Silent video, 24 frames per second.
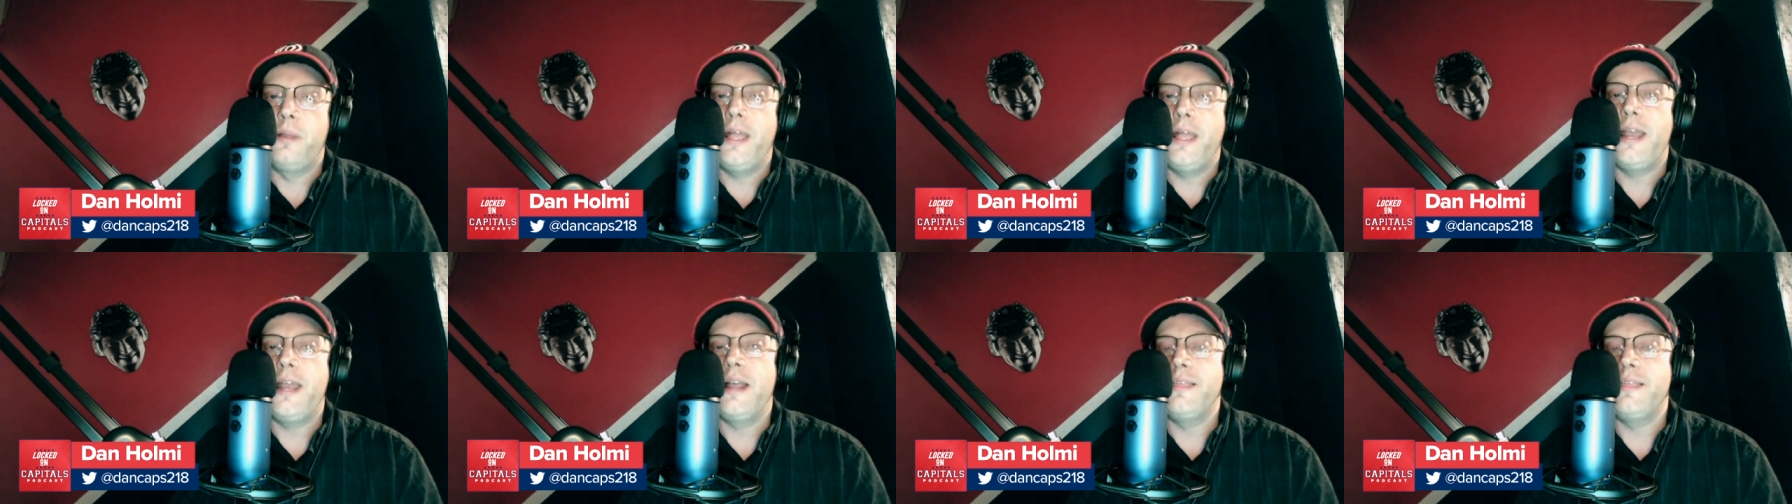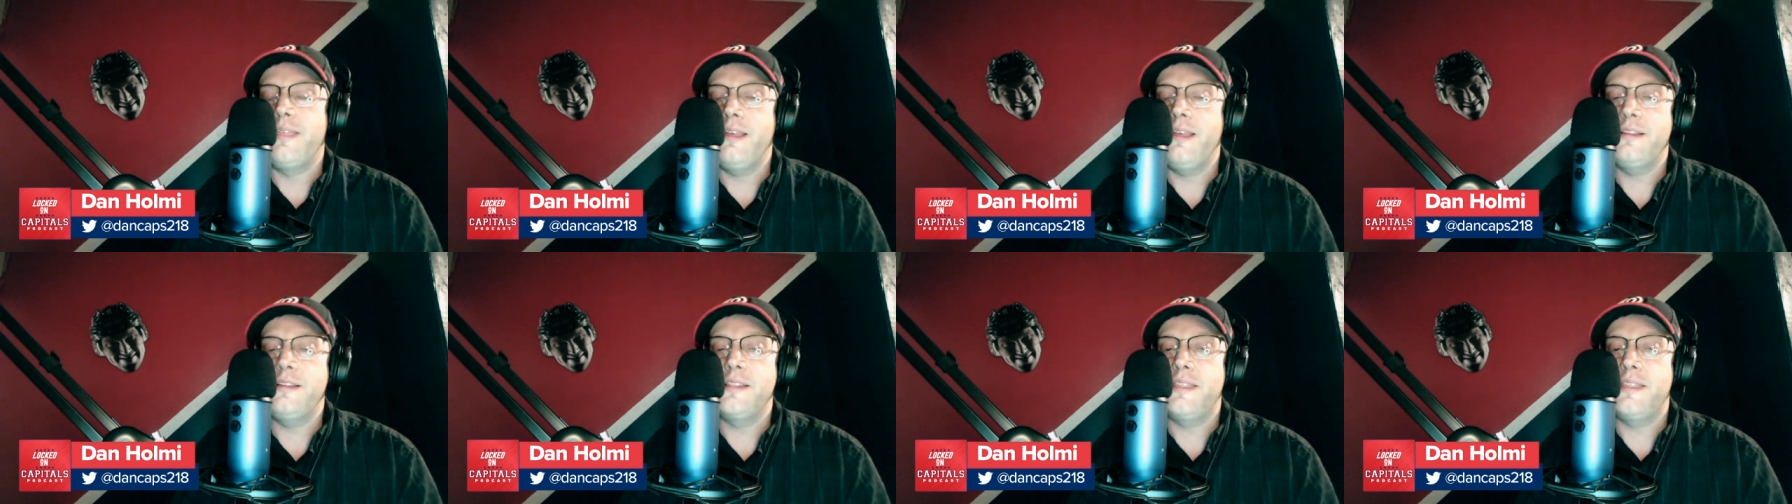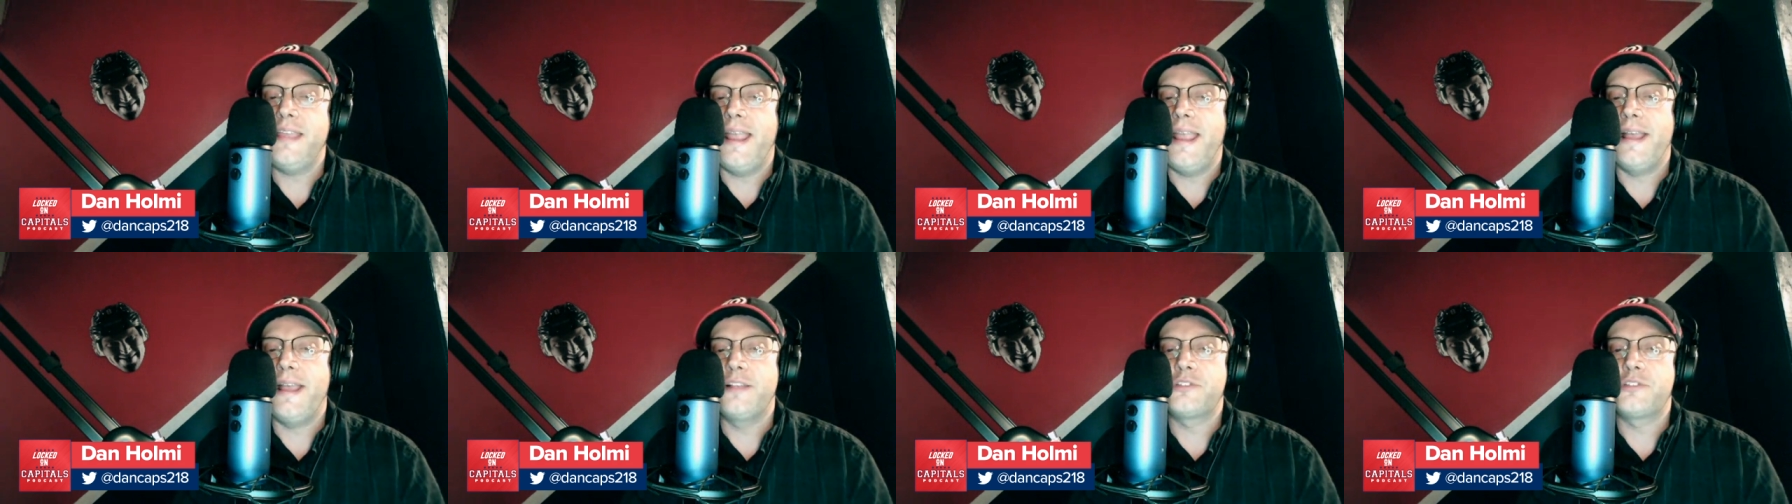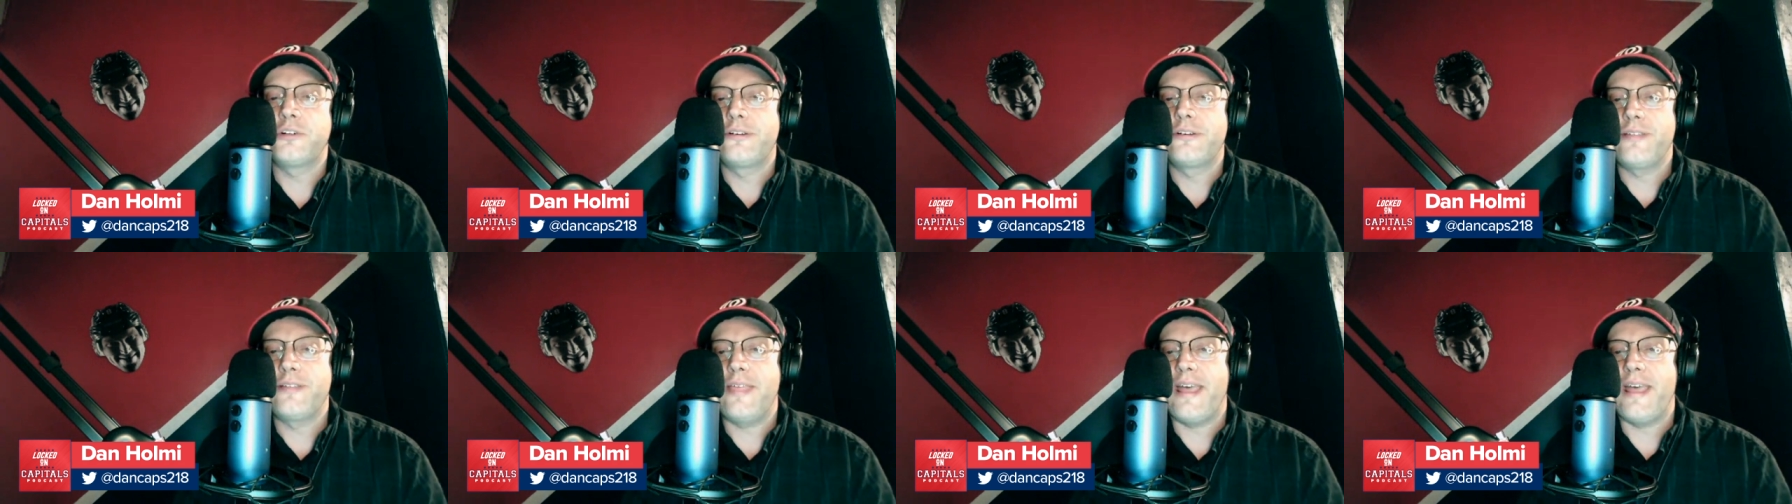And I think that the
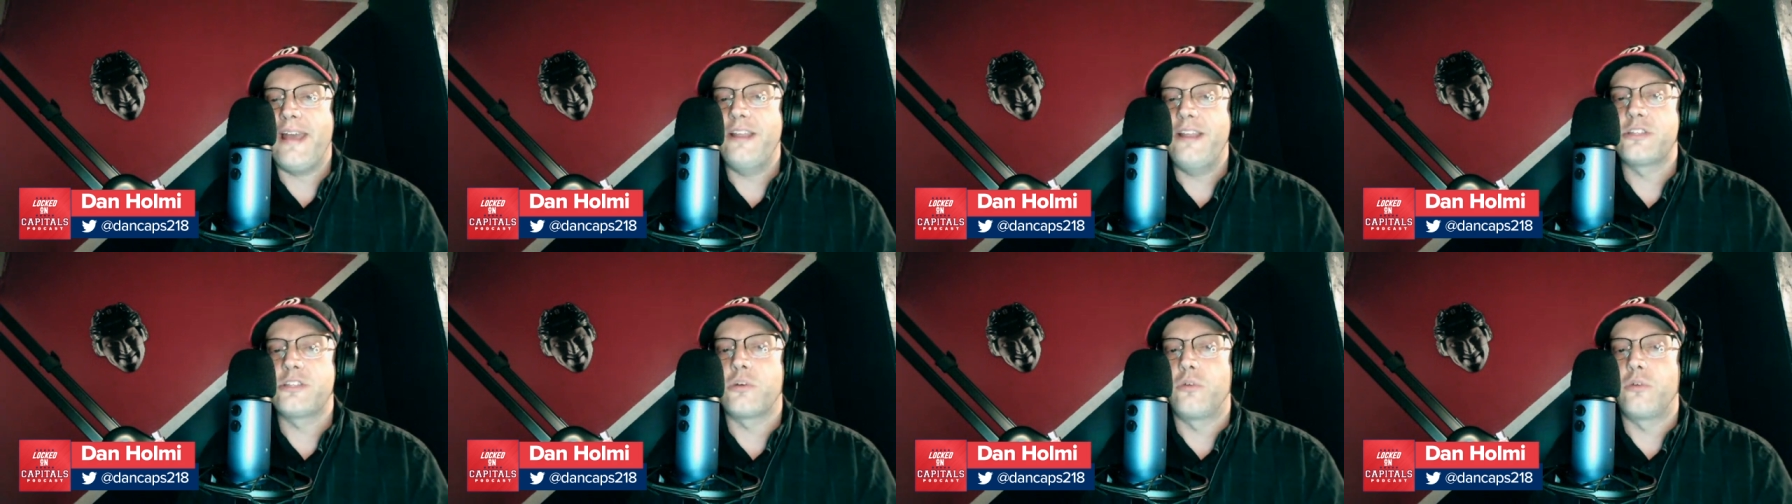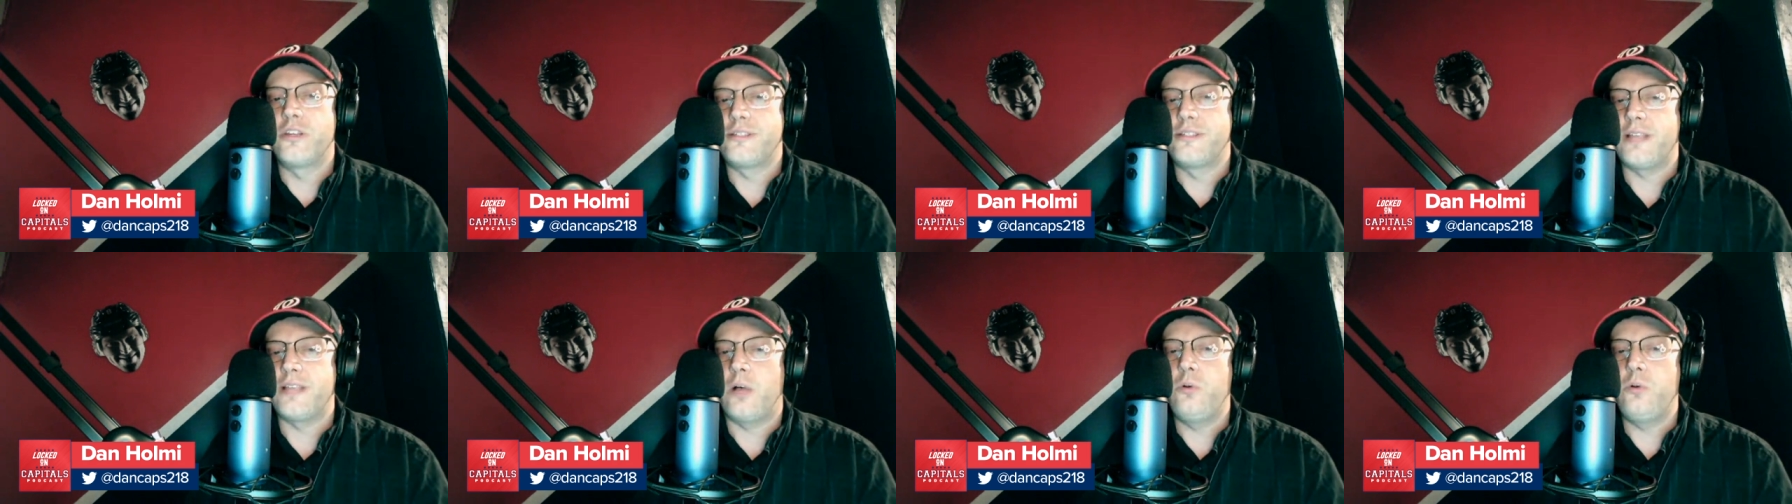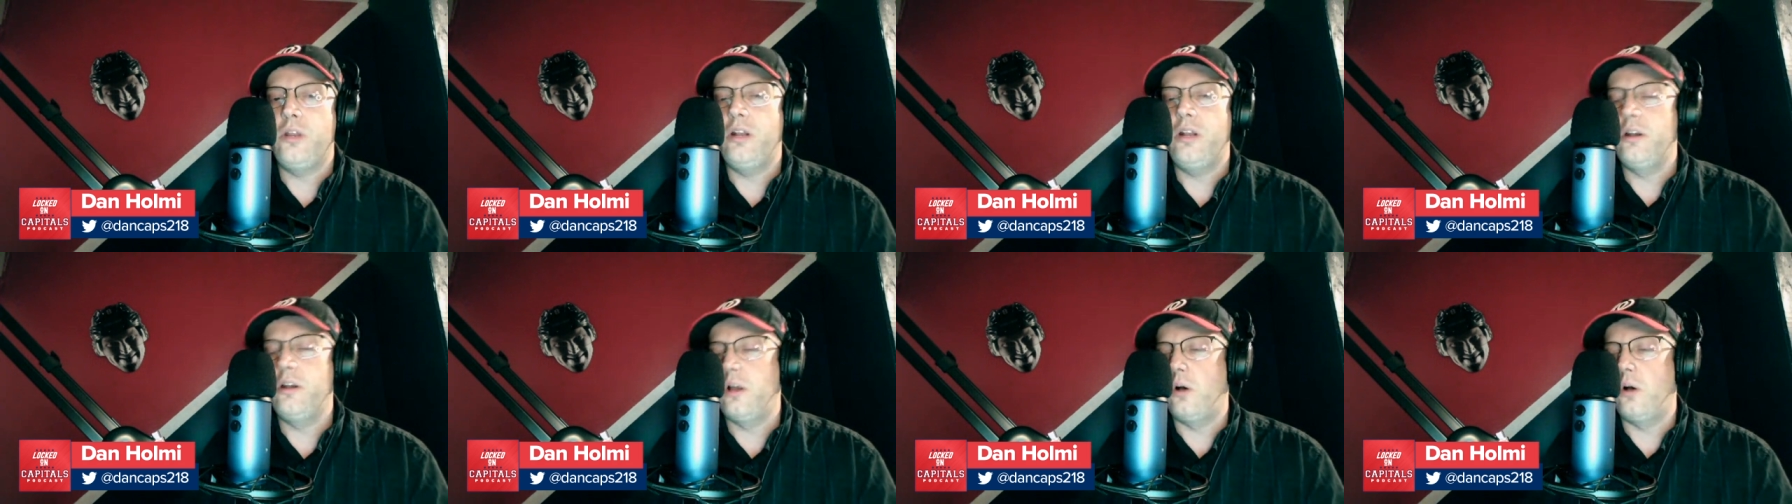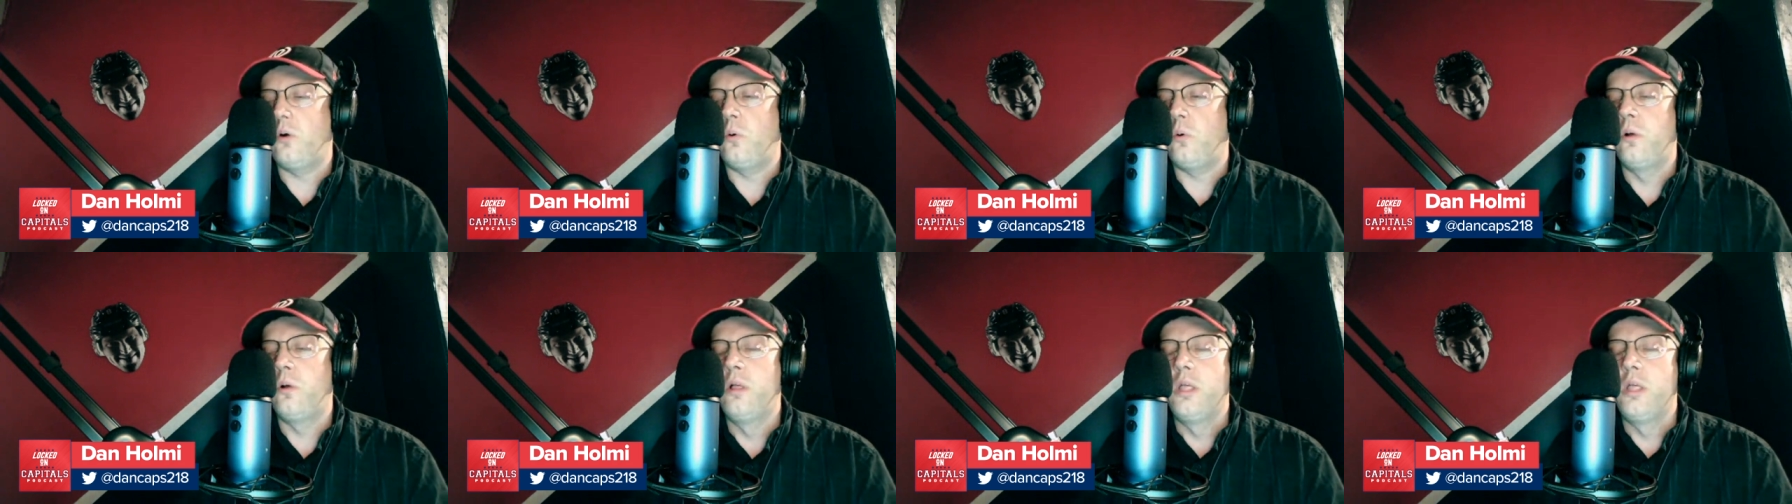answer to that is a resounding
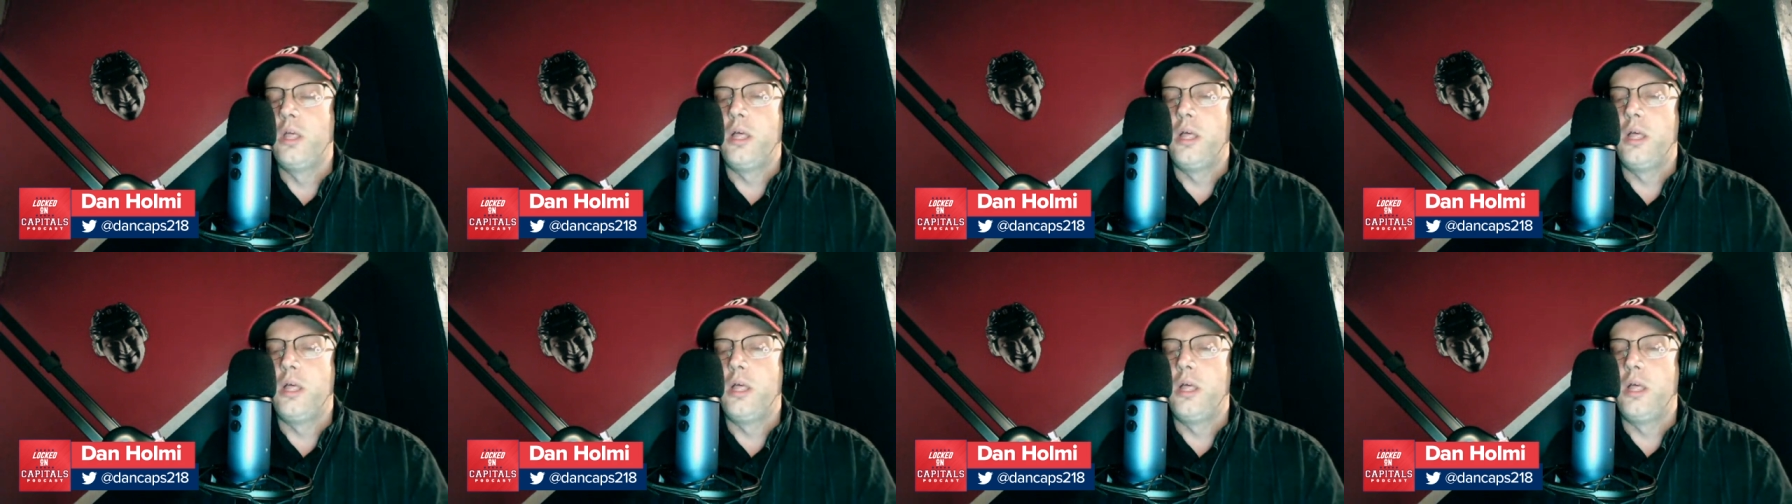no.